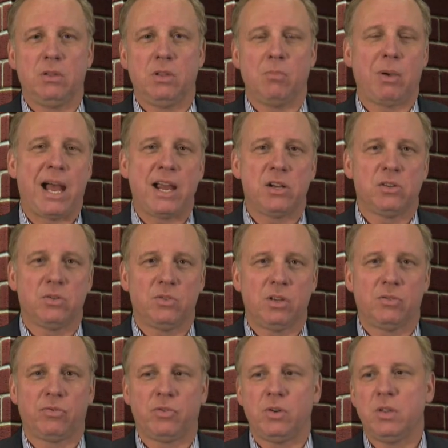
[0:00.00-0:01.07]
buyers are
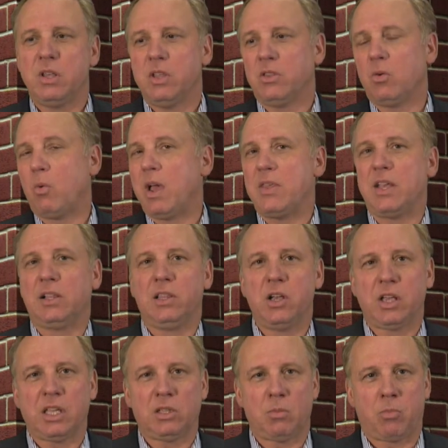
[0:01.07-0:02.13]
different. The way they
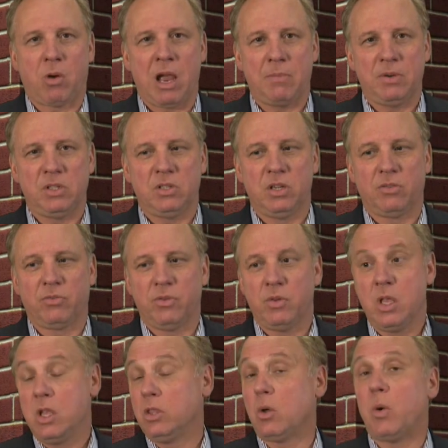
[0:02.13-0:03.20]
look at the property is different.
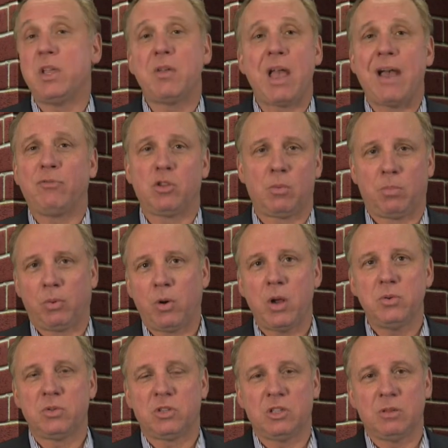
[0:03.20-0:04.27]
The way you have to
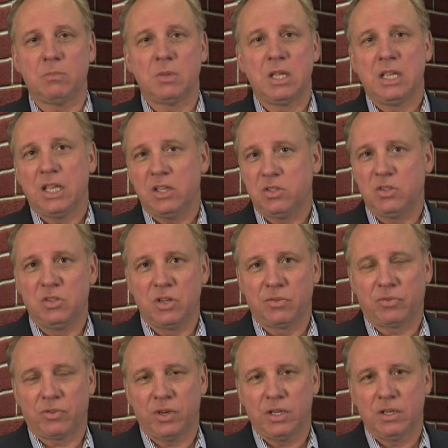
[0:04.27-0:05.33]
approach them is
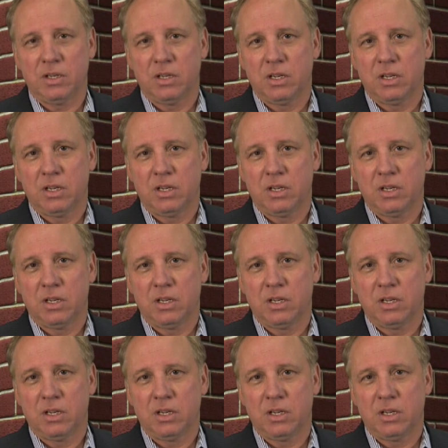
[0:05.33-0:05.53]
different.